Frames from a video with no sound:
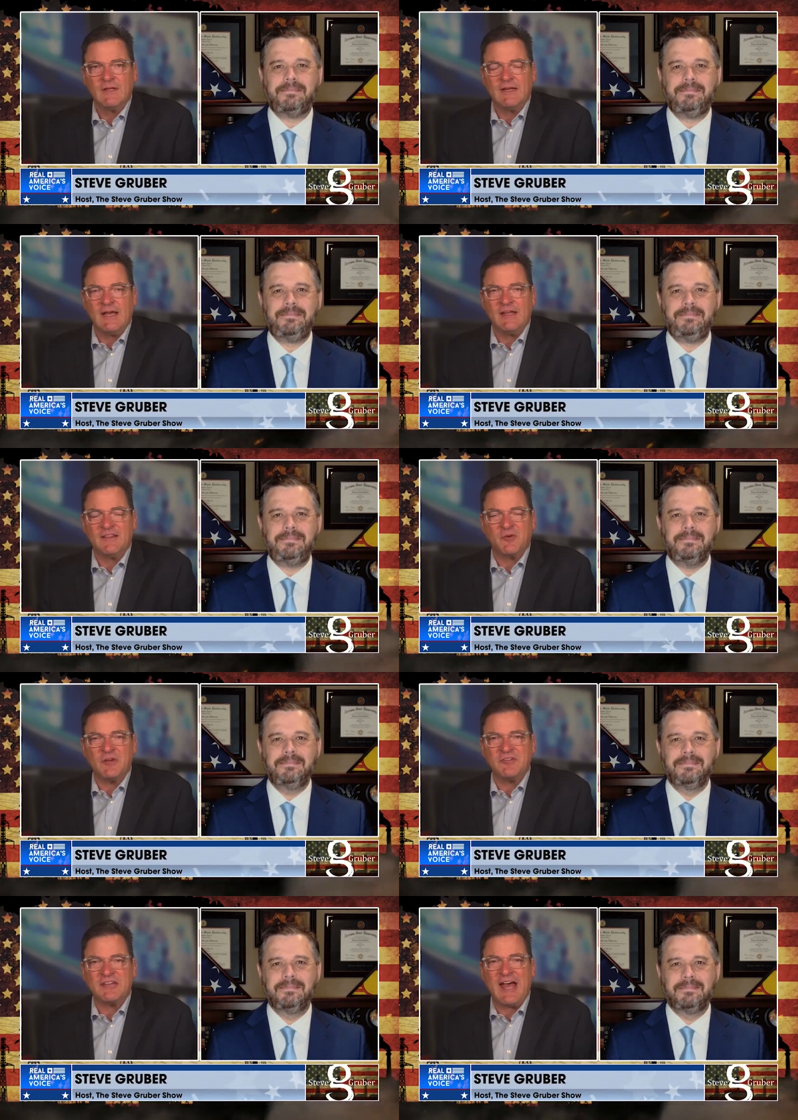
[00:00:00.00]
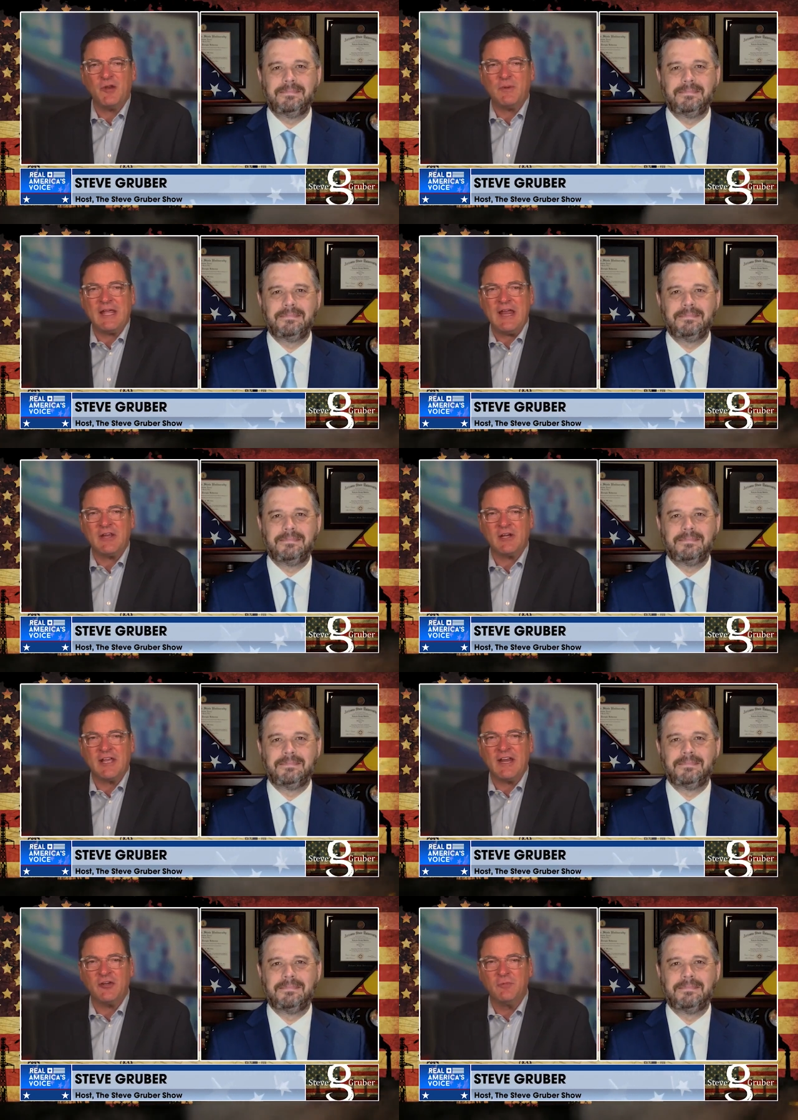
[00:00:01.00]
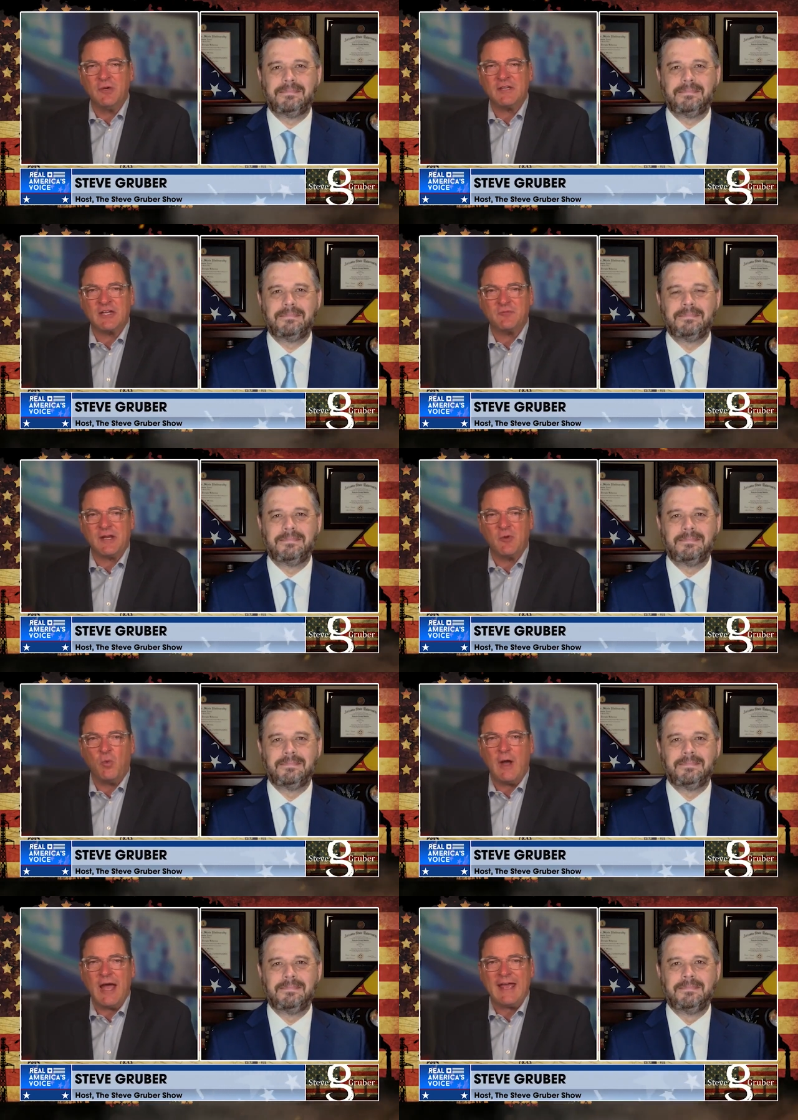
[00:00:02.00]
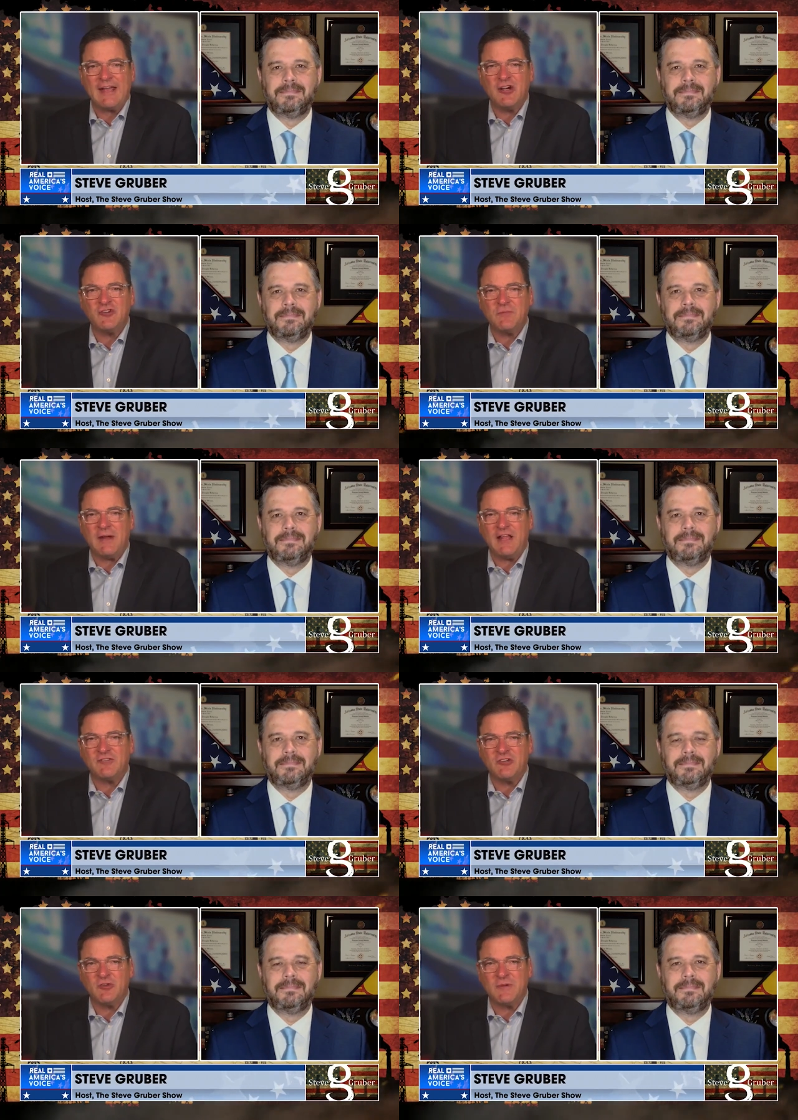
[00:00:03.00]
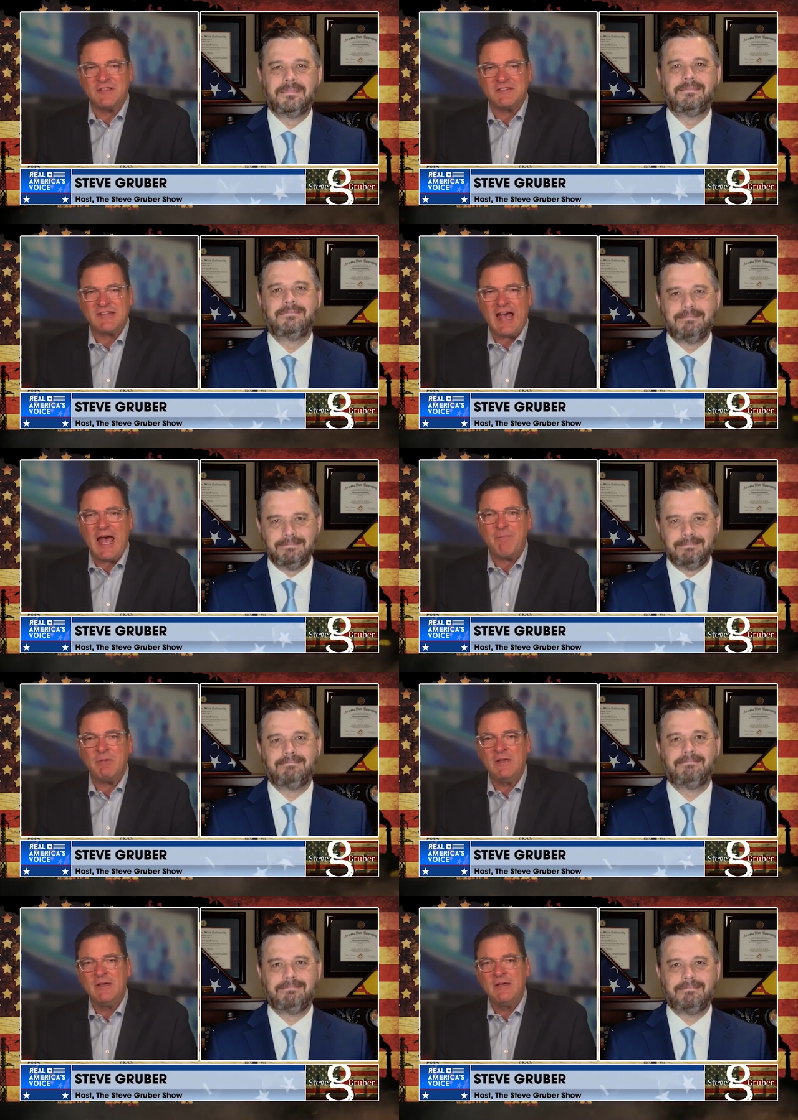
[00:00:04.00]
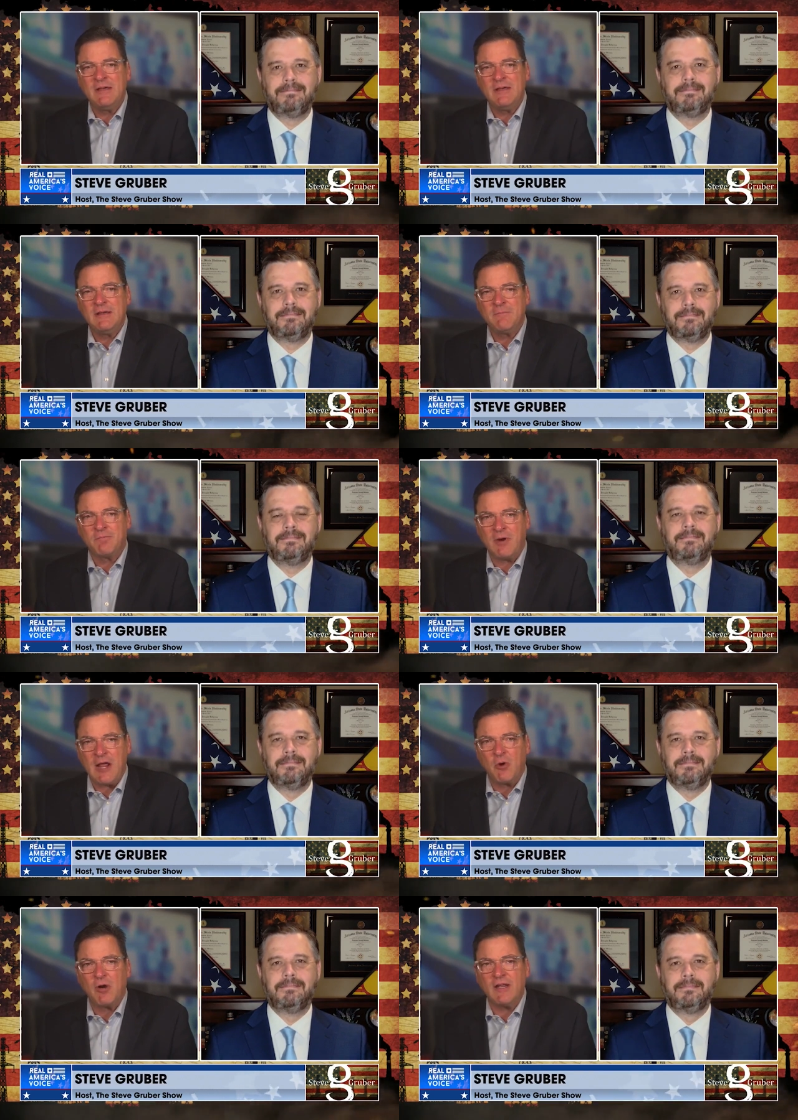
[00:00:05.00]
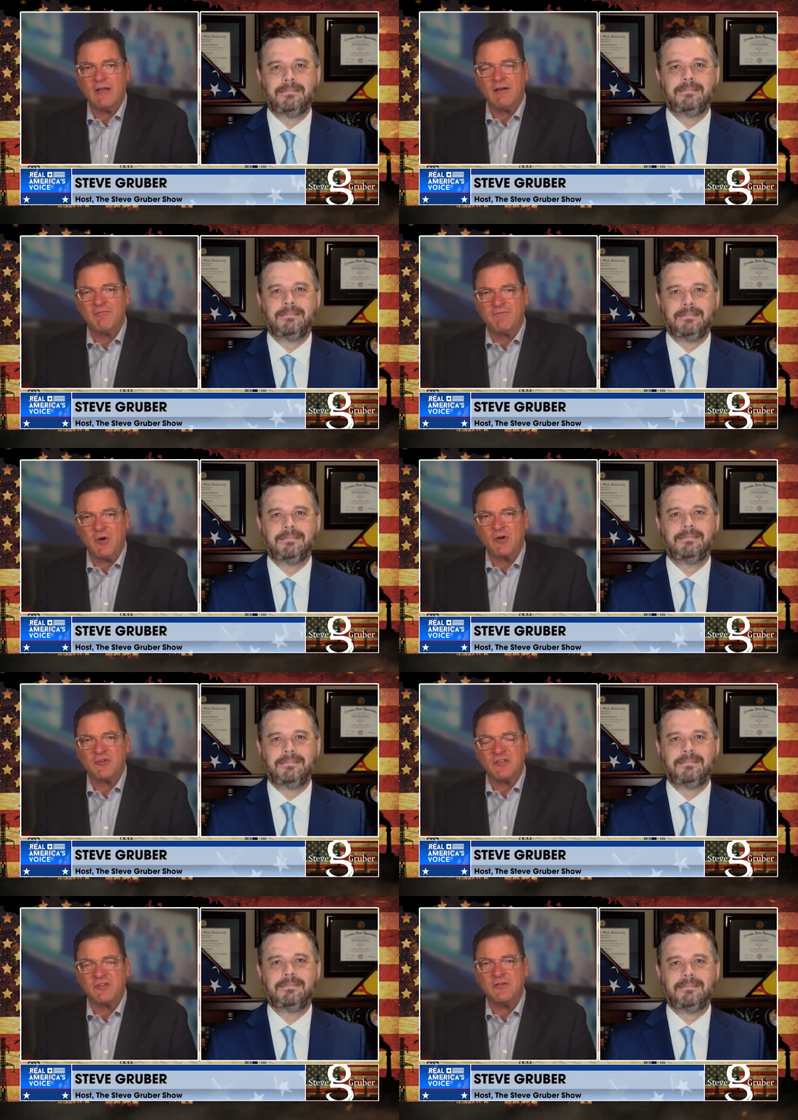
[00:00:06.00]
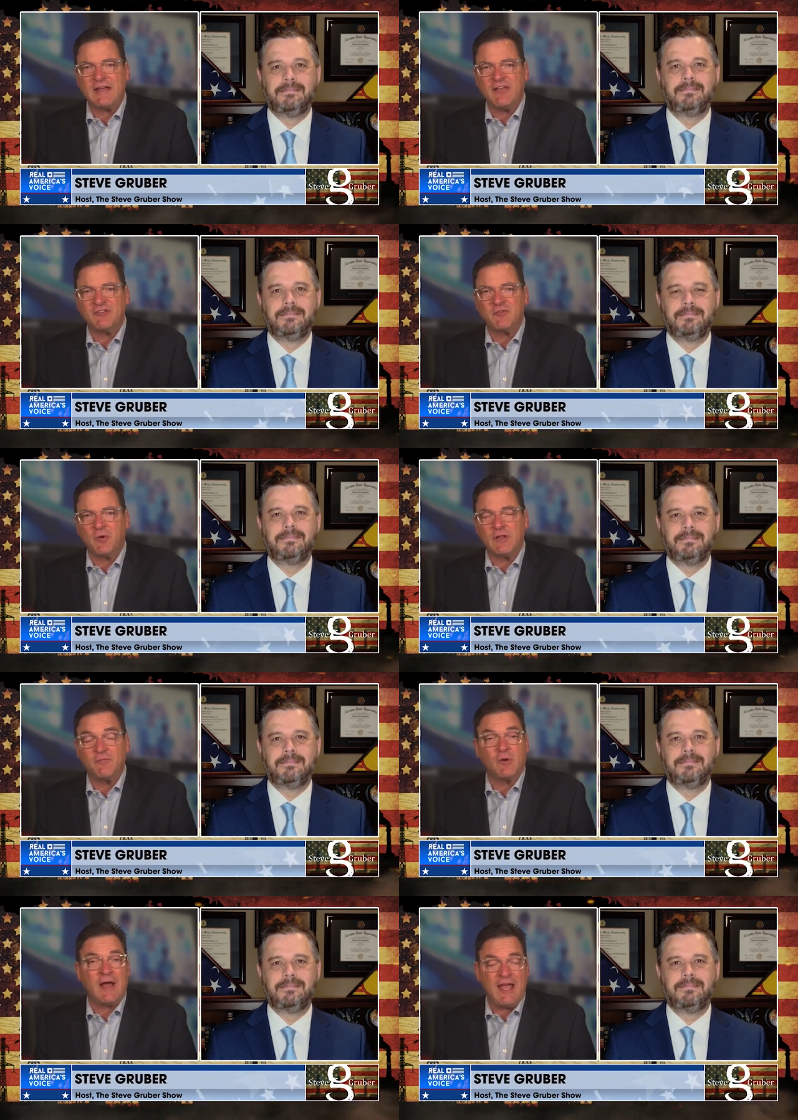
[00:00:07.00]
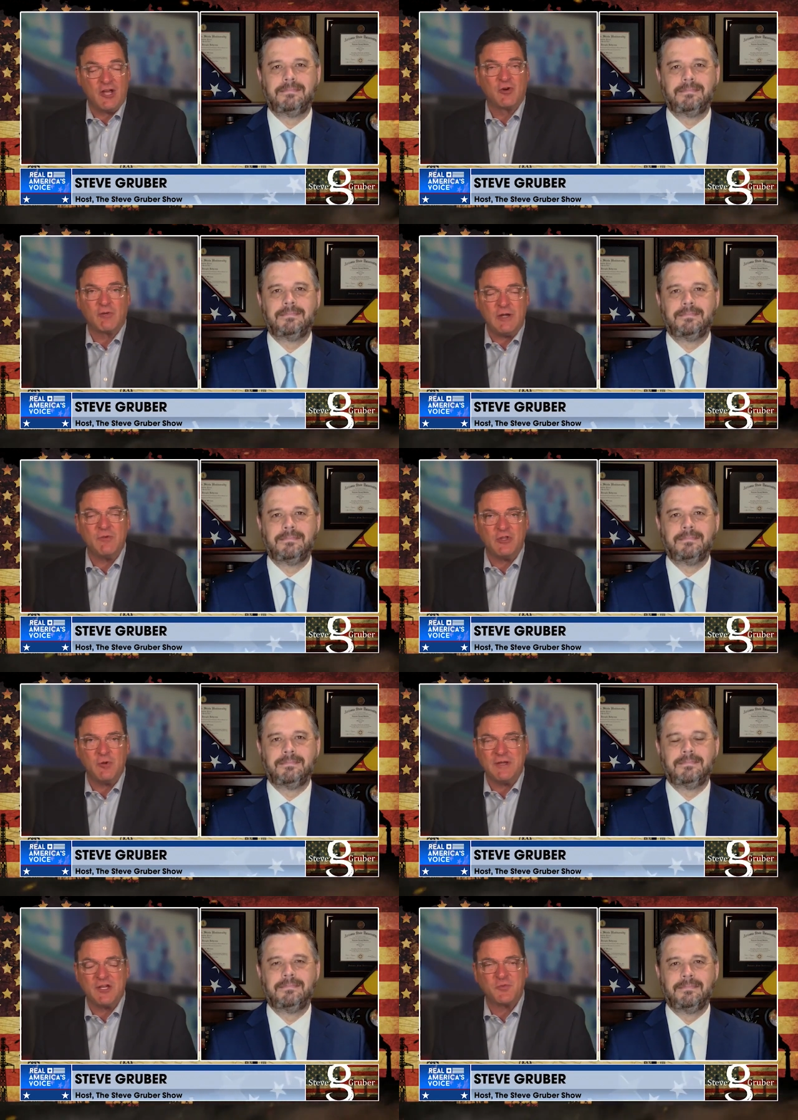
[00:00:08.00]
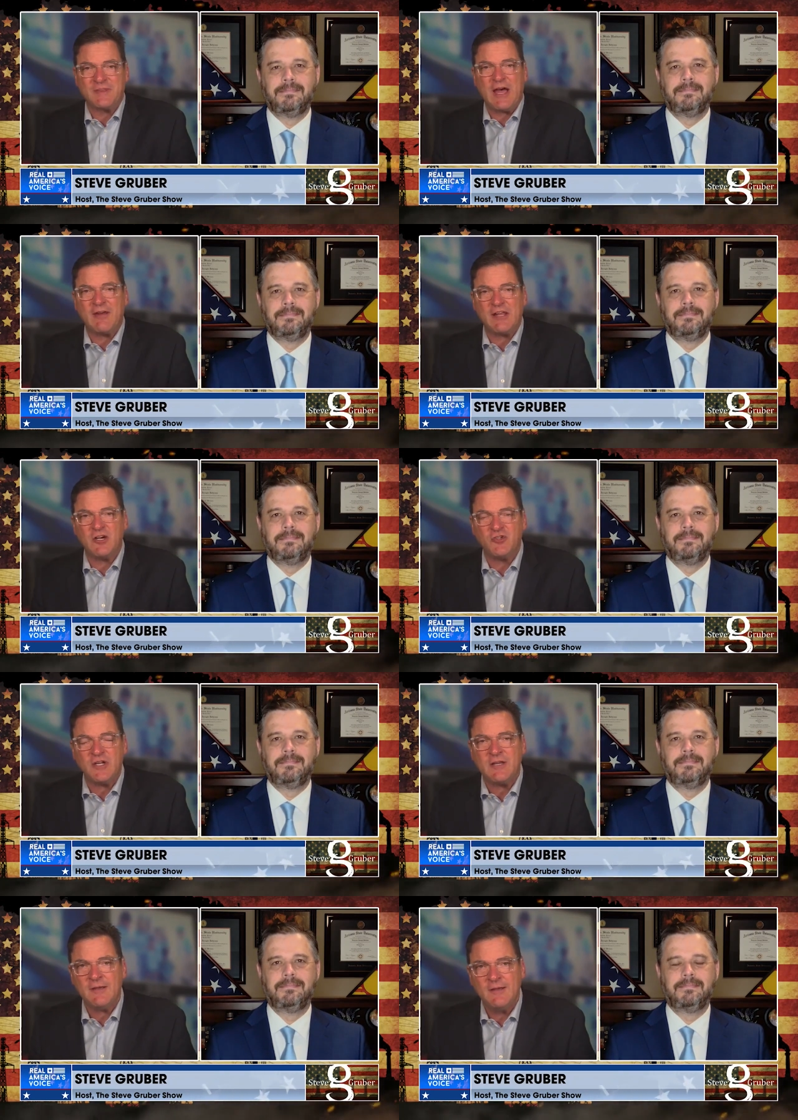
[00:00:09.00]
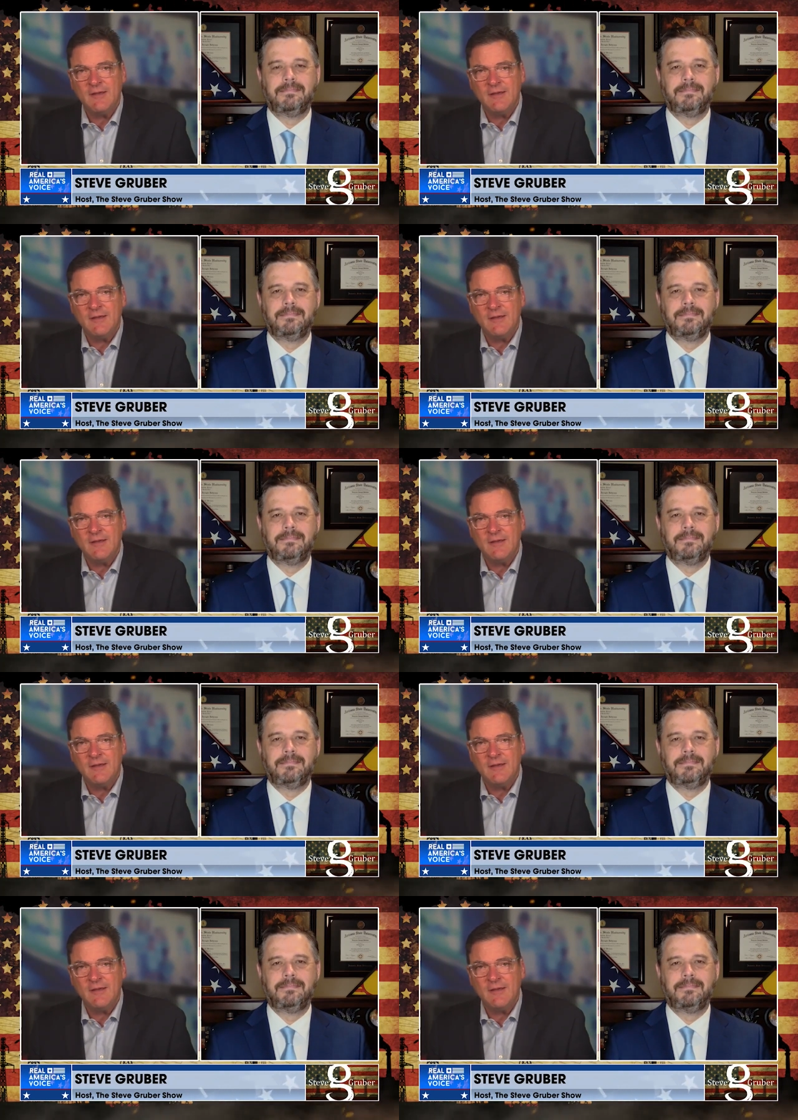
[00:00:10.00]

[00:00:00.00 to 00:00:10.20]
Speaker 1: Now, the question is, how did we get here? You got a new book explaining why energy policy should be the top priority of voters in two thousand twenty-four. I agree with you, because without energy,